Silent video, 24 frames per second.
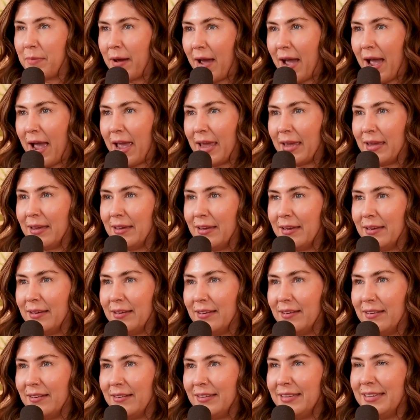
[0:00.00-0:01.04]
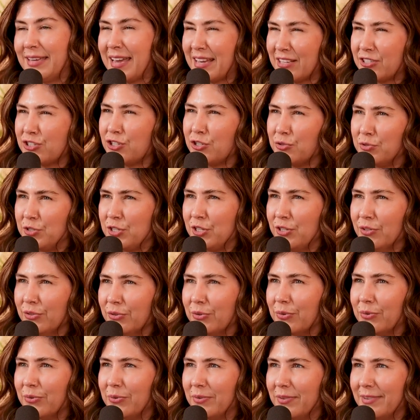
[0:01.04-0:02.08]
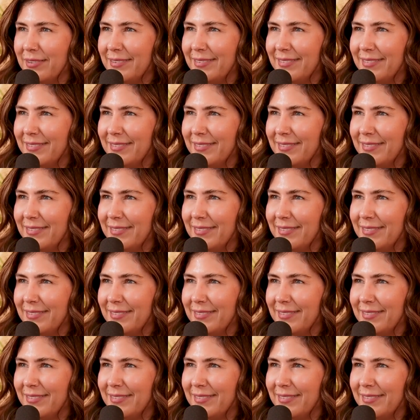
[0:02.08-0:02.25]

by. Yes, you do.